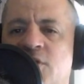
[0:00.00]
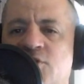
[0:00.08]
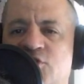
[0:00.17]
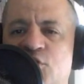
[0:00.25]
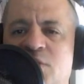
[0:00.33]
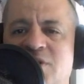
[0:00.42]

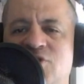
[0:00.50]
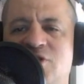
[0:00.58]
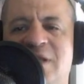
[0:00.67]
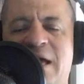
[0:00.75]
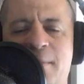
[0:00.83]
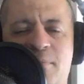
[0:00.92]
June and
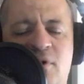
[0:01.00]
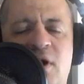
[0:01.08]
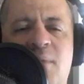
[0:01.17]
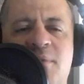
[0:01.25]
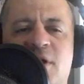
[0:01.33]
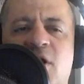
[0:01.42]
July,
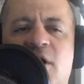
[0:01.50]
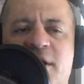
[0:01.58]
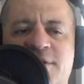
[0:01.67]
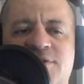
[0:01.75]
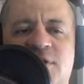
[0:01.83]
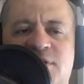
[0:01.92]
probably
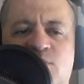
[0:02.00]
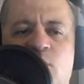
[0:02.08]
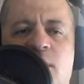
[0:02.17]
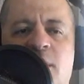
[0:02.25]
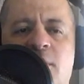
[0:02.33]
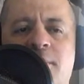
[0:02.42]
August as
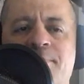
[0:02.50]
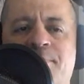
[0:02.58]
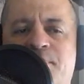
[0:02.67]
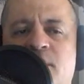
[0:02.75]
well.